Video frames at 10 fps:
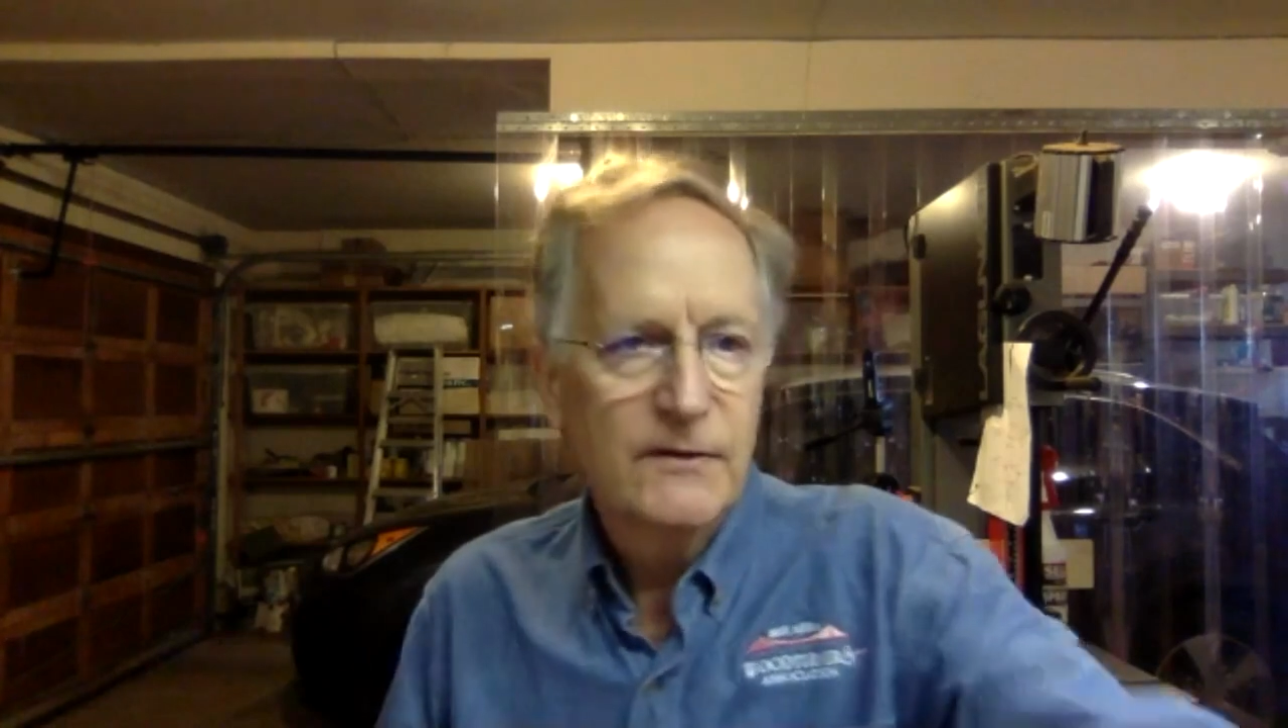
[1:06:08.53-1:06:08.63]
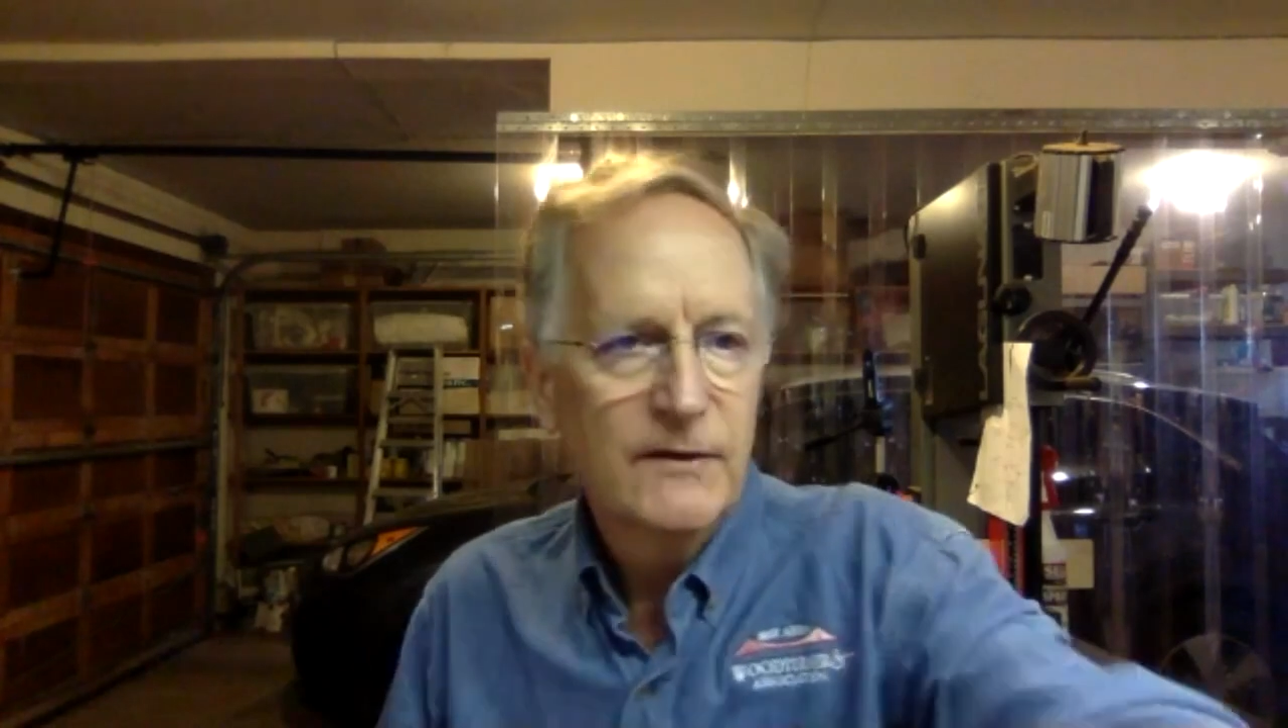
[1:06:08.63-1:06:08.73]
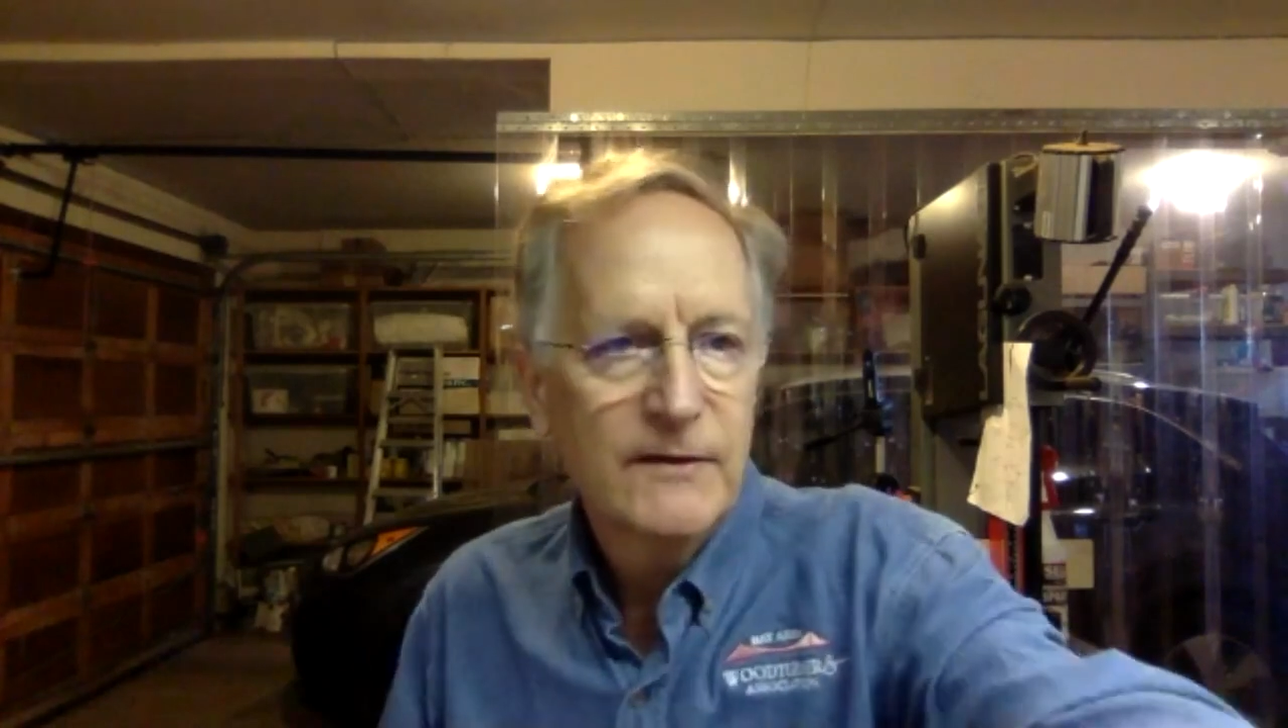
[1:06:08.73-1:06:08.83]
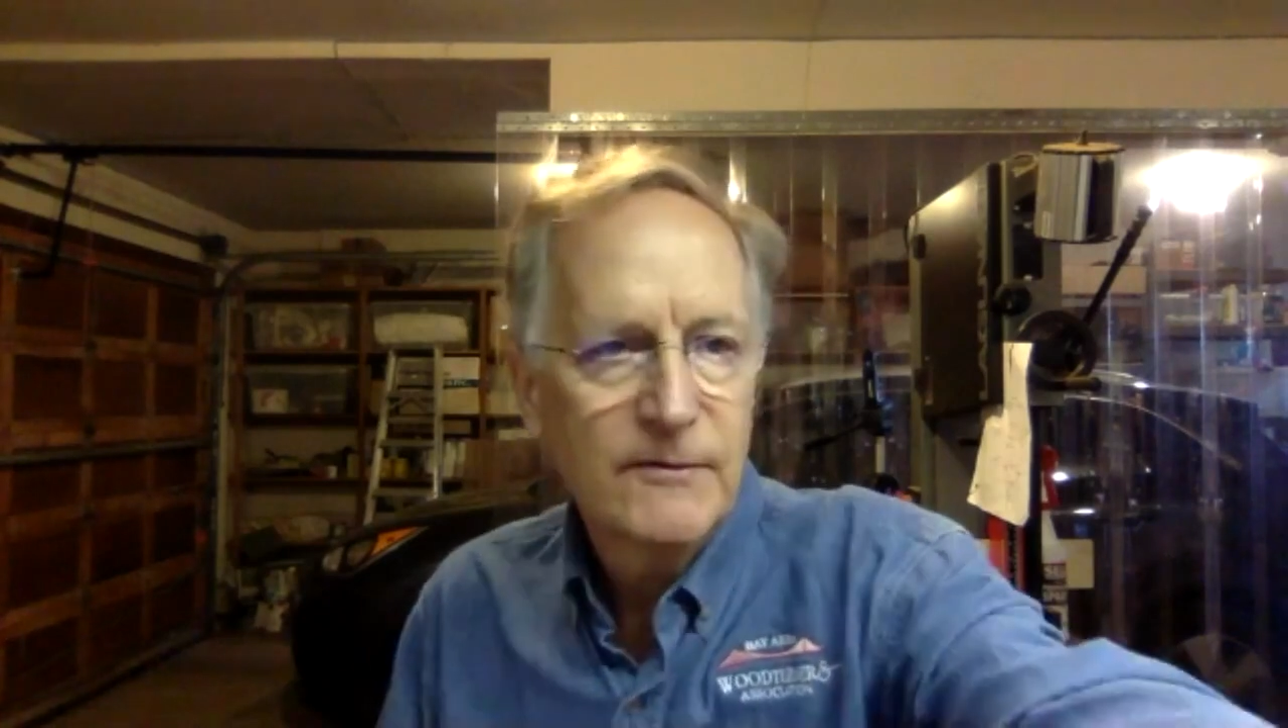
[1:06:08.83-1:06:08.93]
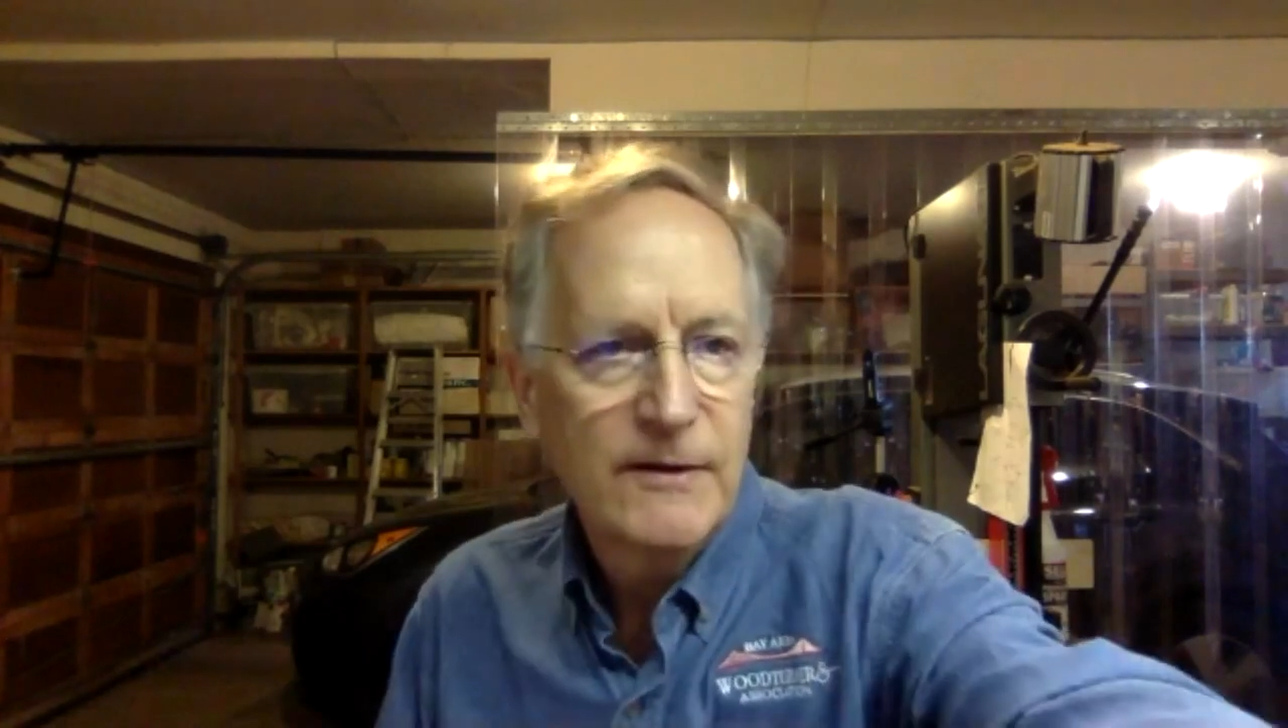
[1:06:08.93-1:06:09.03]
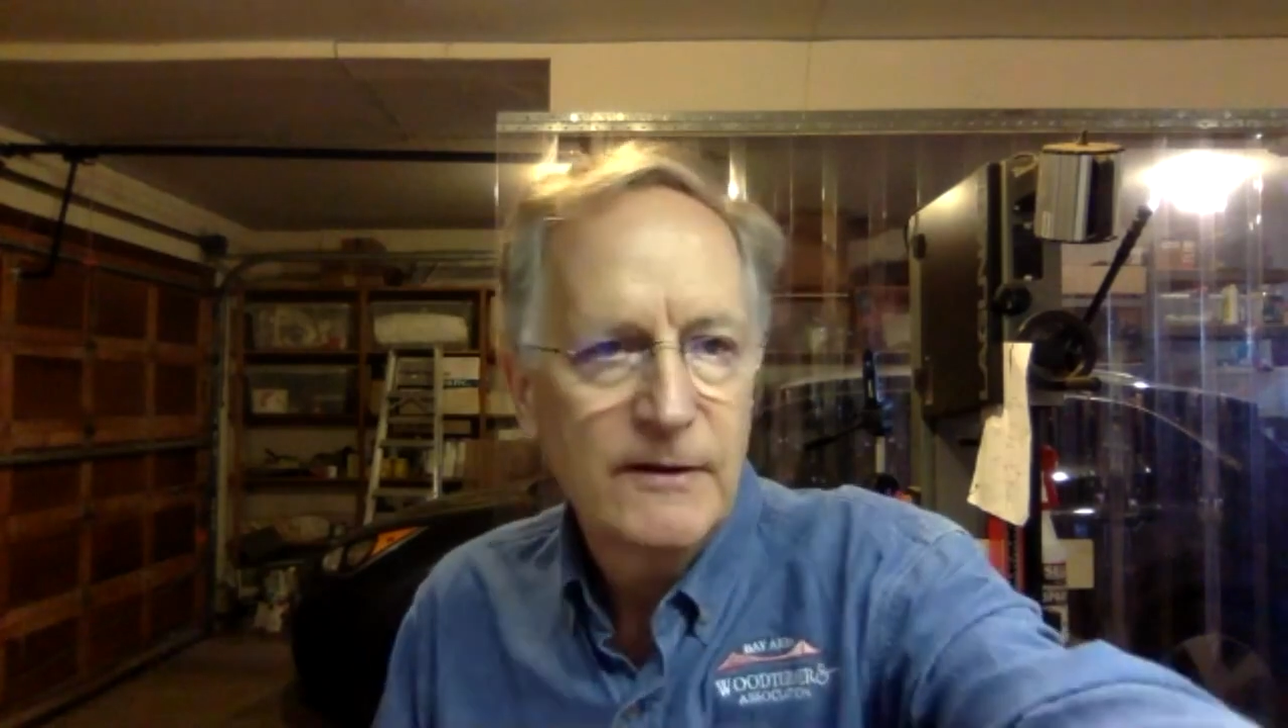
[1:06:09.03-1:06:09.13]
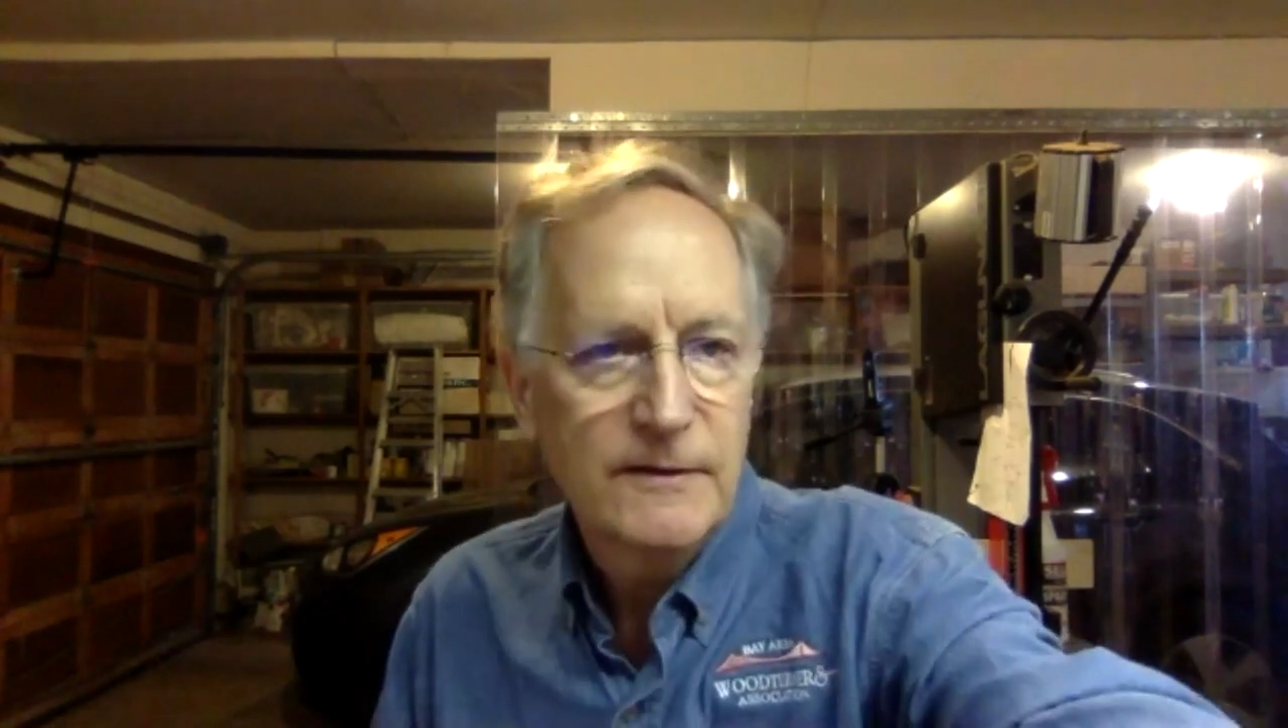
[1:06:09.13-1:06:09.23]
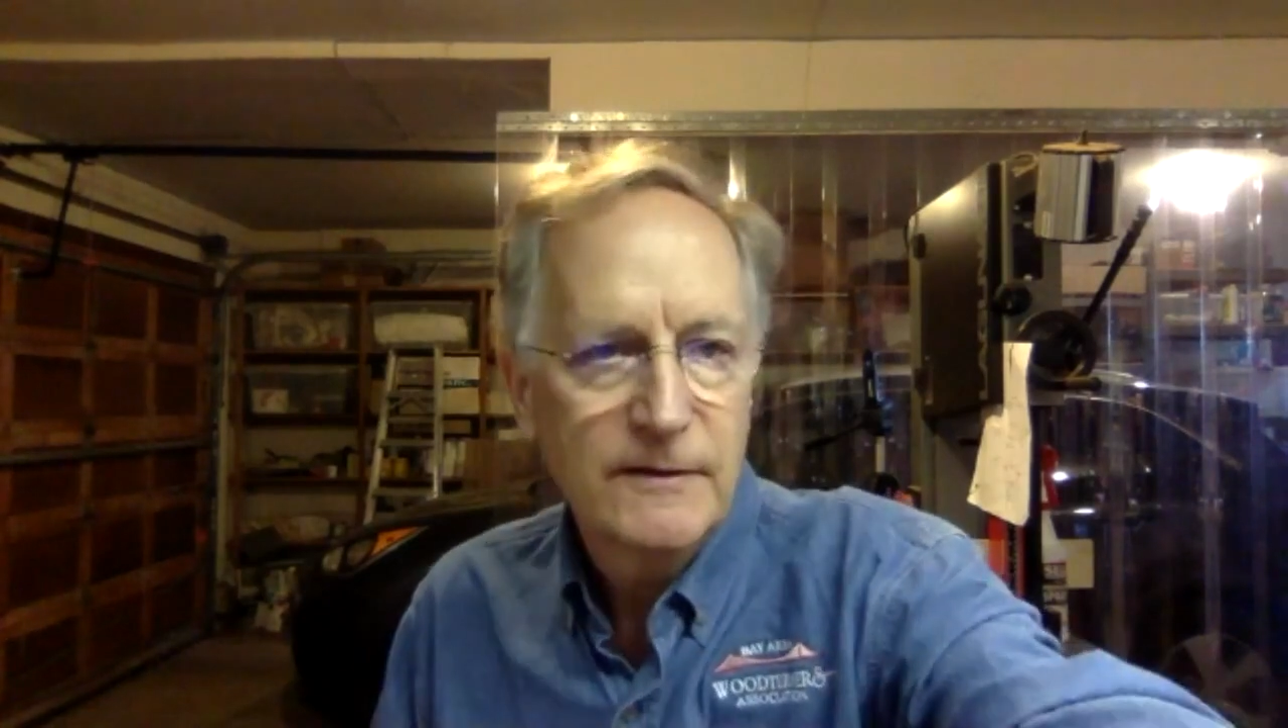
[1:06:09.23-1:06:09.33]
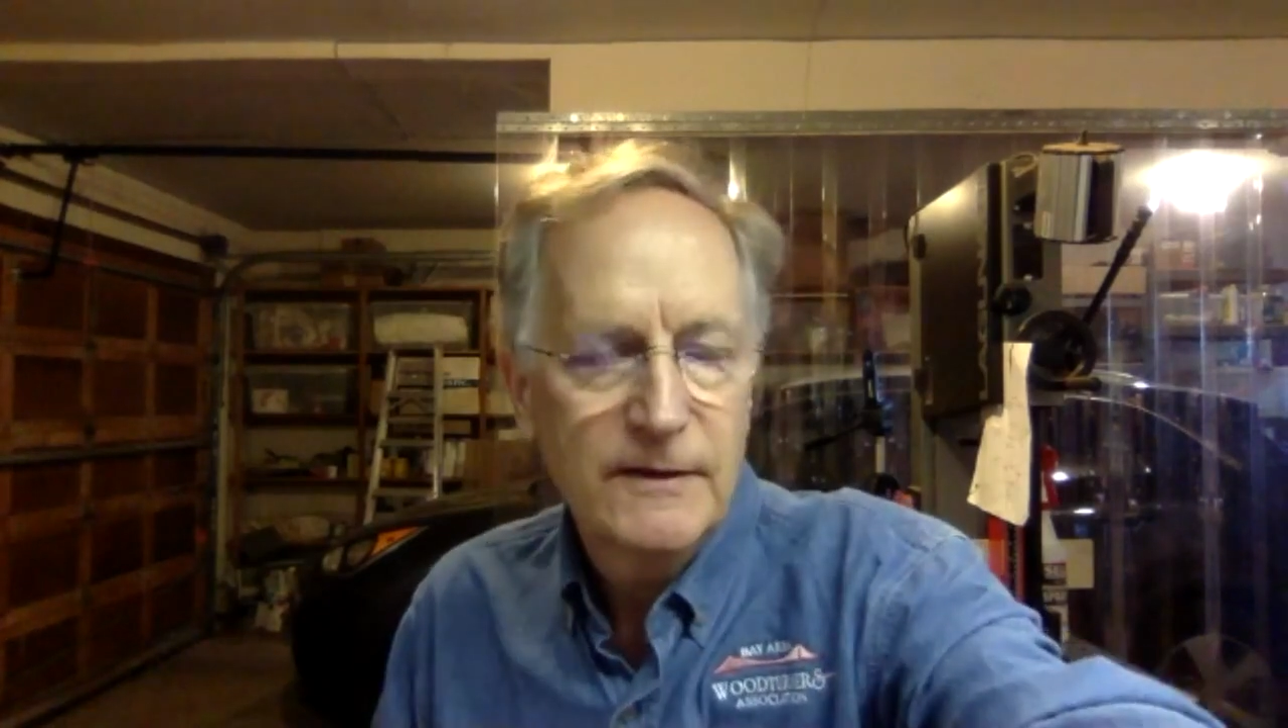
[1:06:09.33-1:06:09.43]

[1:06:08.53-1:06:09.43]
He said, well,